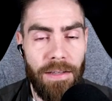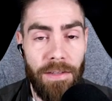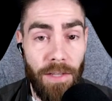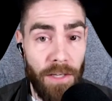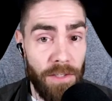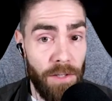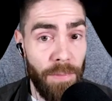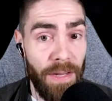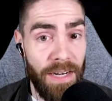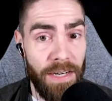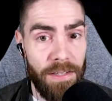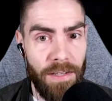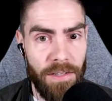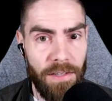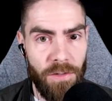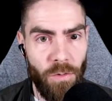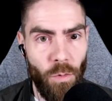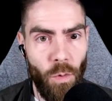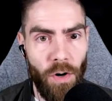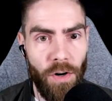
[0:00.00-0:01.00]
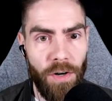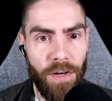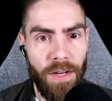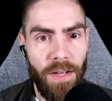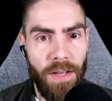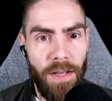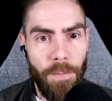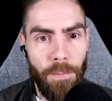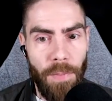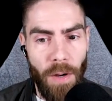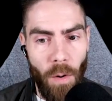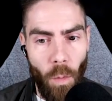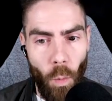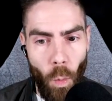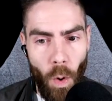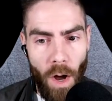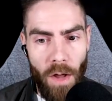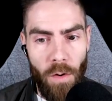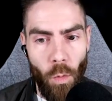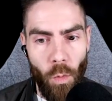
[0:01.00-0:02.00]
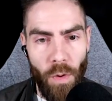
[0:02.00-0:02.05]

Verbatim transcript: doesn't mean it doesn't work but what